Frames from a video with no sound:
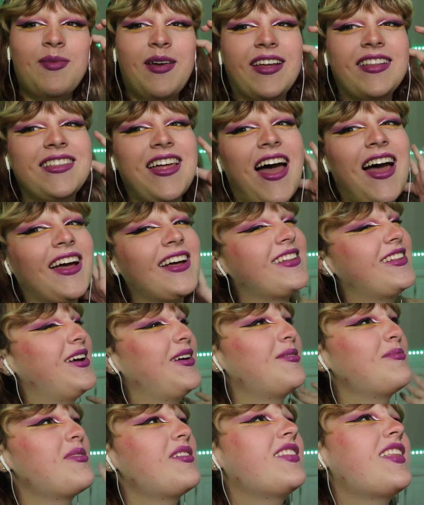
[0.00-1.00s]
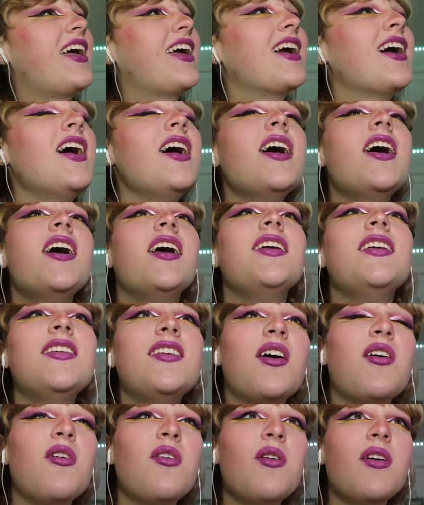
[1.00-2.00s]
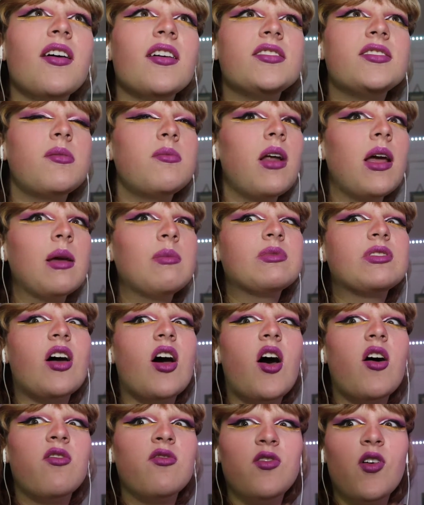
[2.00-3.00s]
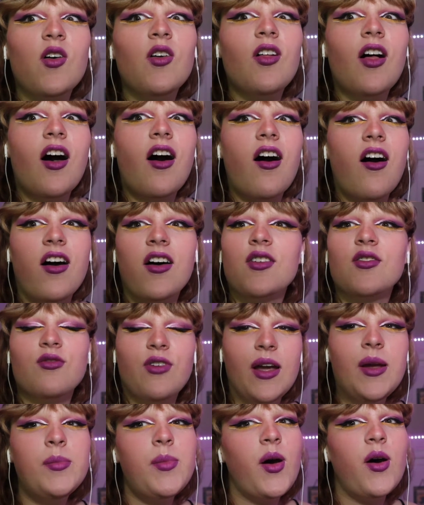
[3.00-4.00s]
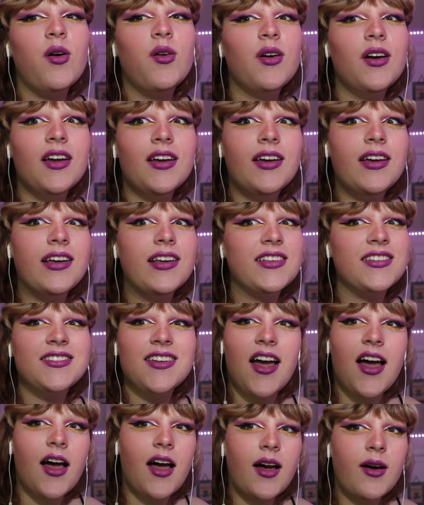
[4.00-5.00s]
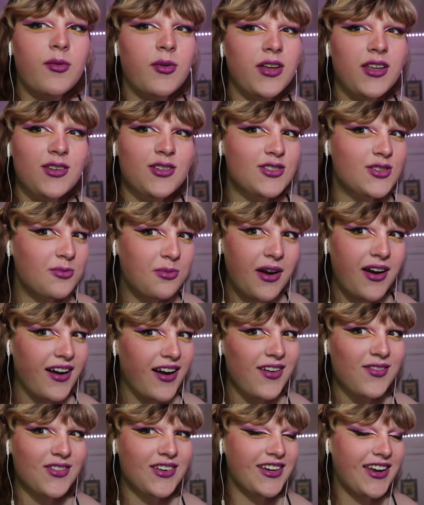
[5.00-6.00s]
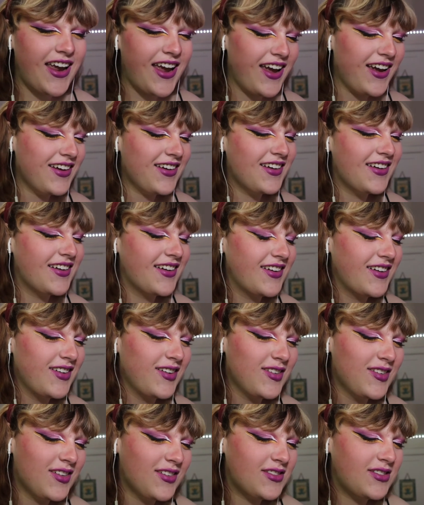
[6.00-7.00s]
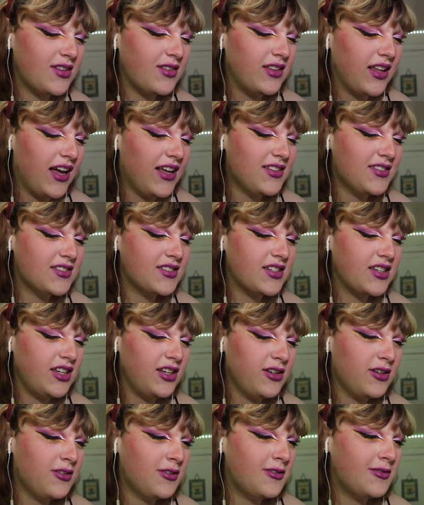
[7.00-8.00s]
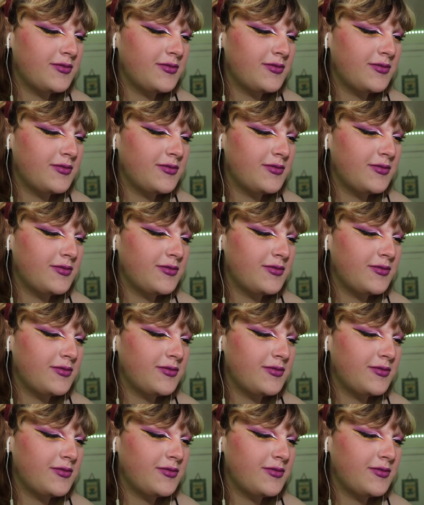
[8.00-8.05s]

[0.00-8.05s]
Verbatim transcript: make that clear, but like, you know, sometimes a full on rainbow is not what you should wear every day. So that's cute.